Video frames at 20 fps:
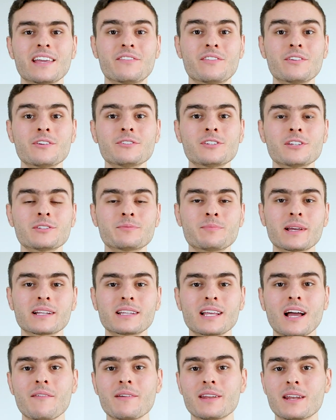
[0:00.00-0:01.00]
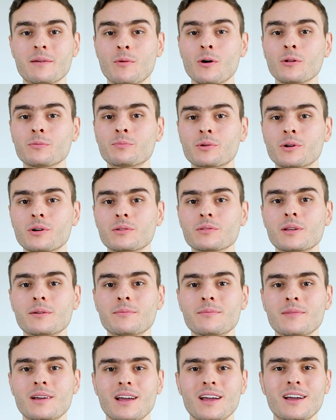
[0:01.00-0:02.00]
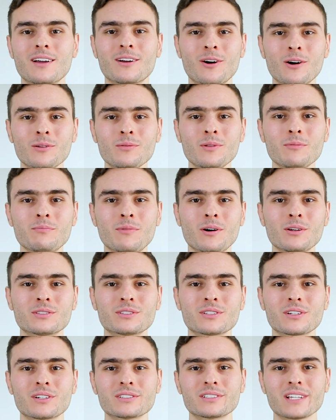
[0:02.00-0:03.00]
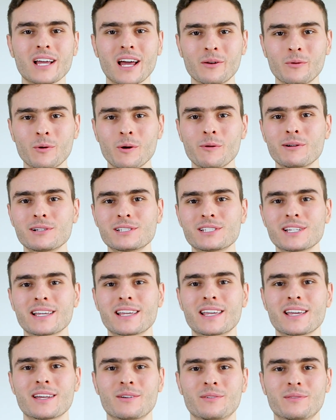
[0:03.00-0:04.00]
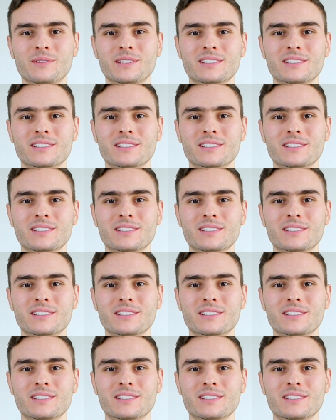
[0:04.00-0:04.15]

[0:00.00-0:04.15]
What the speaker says: If you suspect having a mold problem, call Moldbusters and we will take care of